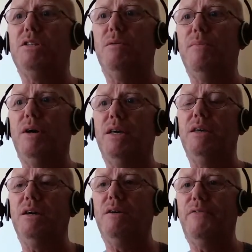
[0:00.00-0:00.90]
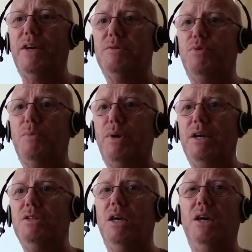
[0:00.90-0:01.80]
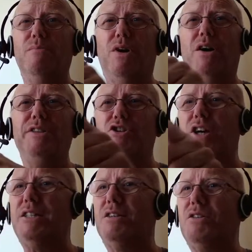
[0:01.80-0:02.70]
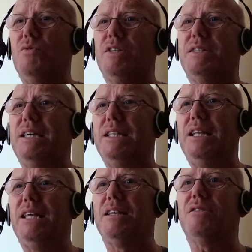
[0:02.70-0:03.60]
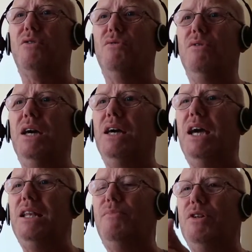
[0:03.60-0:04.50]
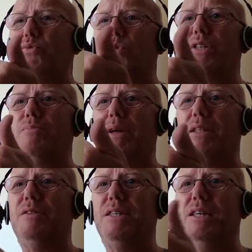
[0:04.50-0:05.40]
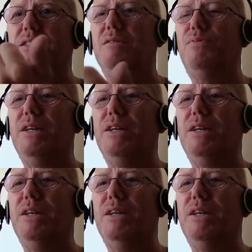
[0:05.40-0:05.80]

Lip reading: it on my Facebook page. But on the chat, I don't want to see any links. So anybody with the spanner sees it,